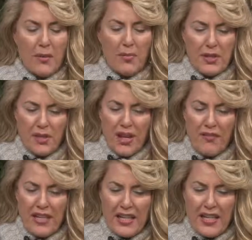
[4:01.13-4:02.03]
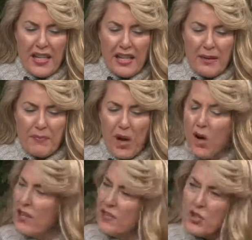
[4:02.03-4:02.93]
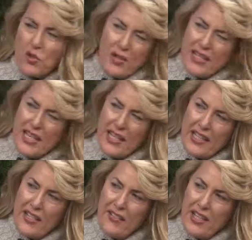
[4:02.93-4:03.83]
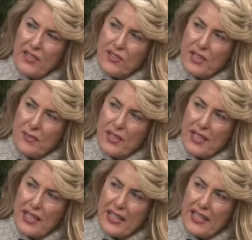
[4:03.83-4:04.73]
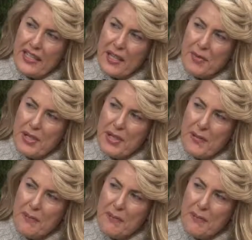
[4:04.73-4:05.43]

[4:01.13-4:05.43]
But do you have the Art of Storytelling event or something like this coming up?